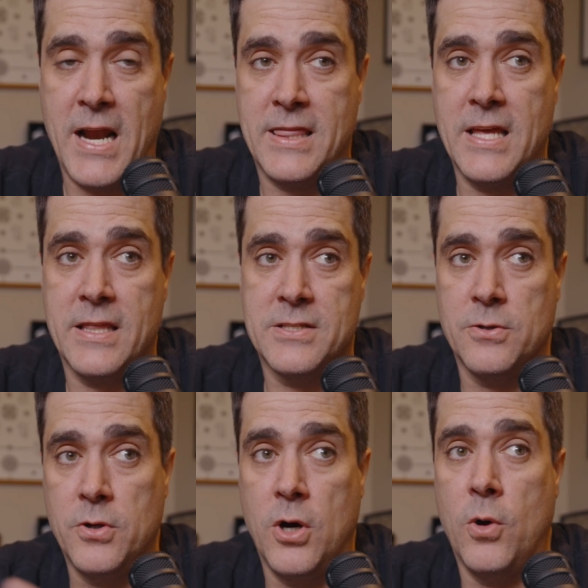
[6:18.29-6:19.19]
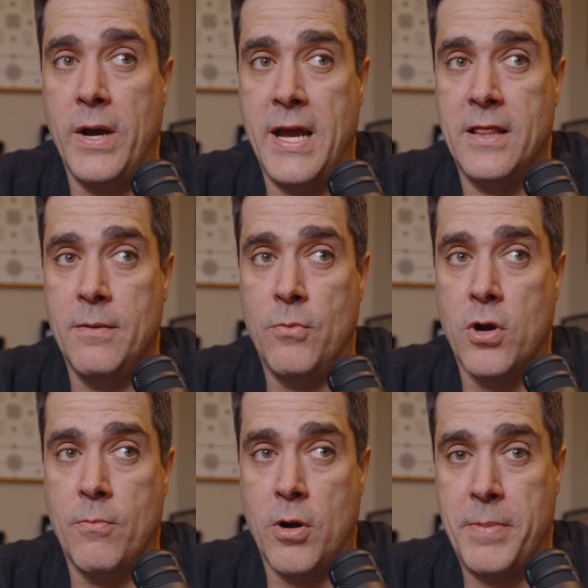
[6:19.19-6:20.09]
I think this will go away the
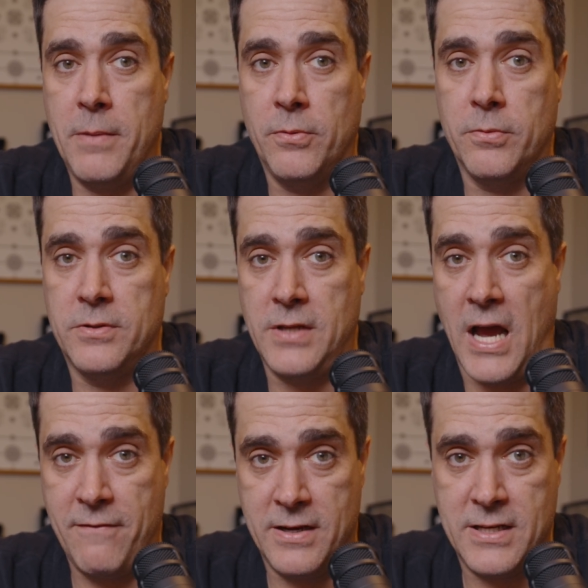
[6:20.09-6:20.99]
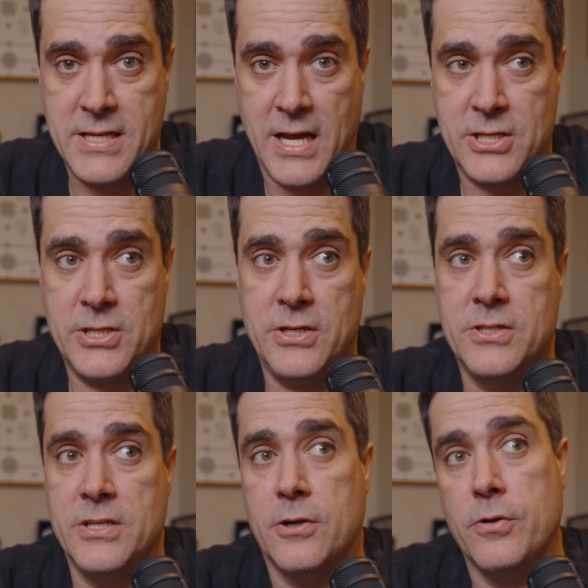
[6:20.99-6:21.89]
more and more people dive into
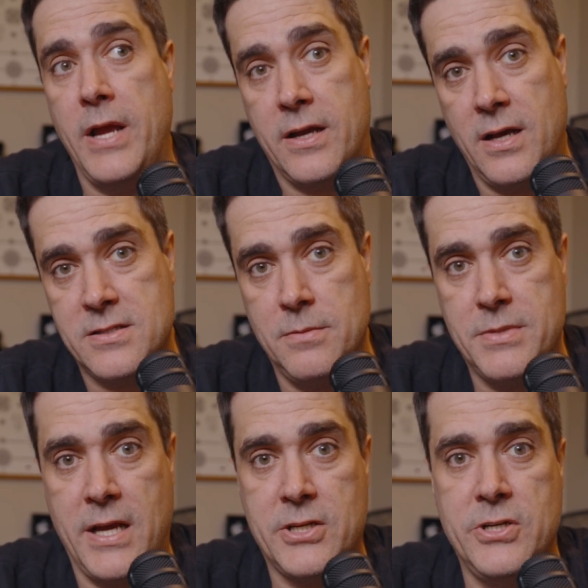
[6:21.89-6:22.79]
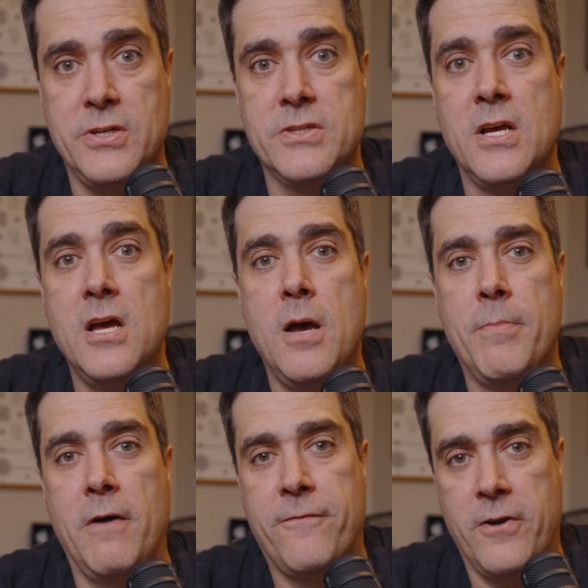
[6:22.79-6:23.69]
textures and create custom textures.
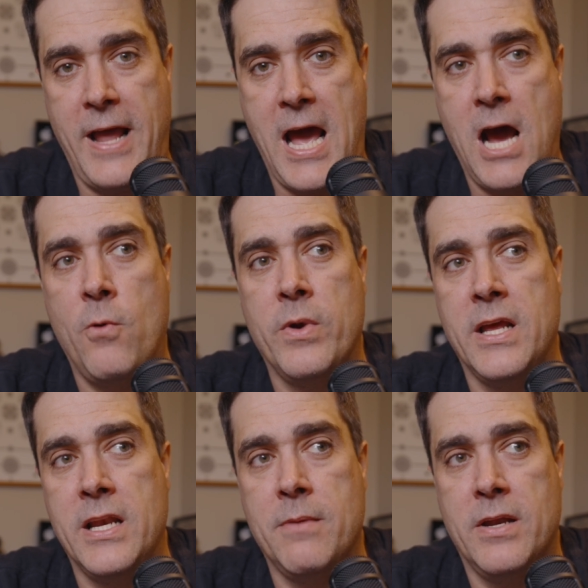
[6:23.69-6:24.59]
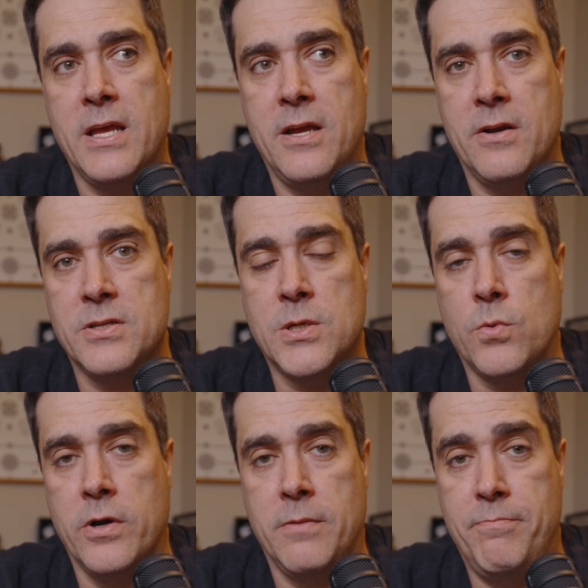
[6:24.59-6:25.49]
But for now, when anybody hears the
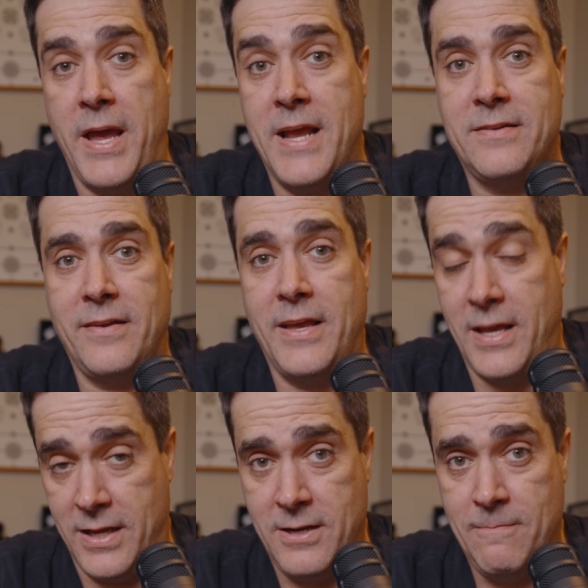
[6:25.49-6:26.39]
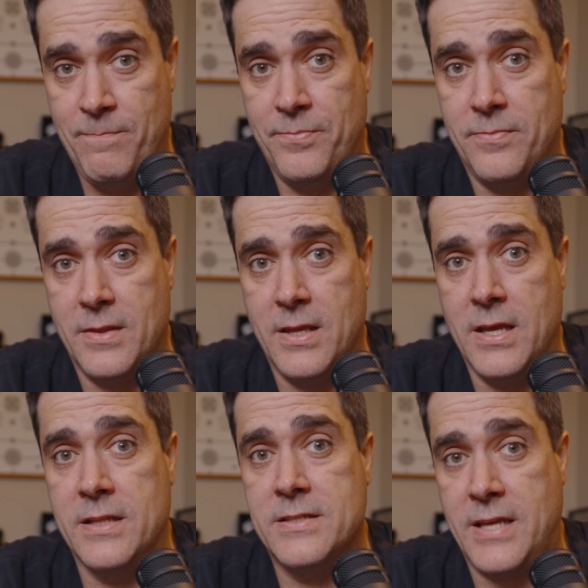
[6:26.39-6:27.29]
word baked in,
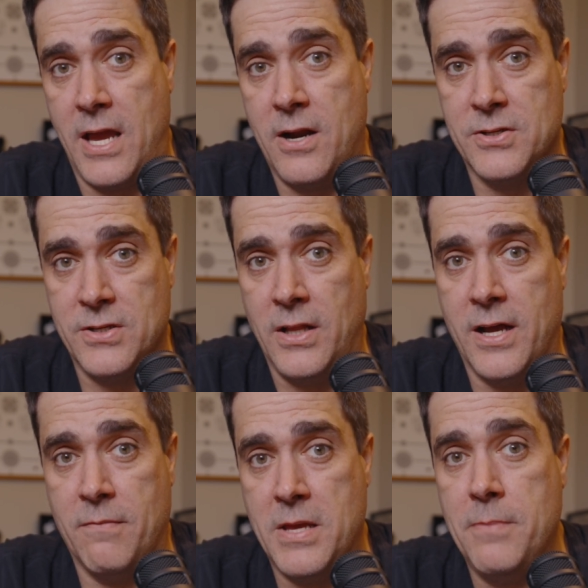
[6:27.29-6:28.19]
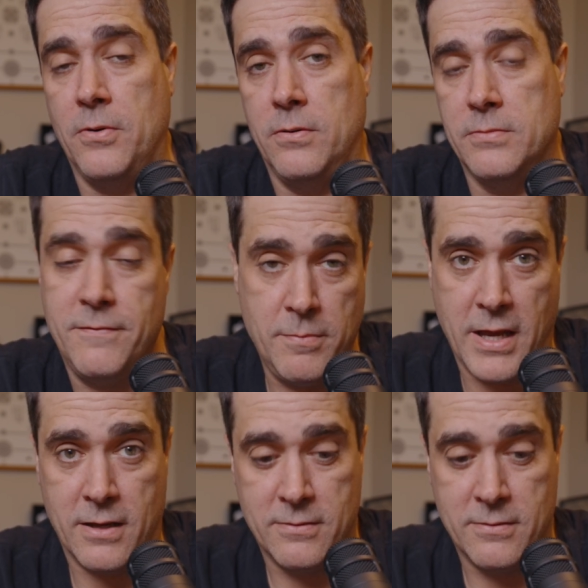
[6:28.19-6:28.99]
it scares a lot of people, even me.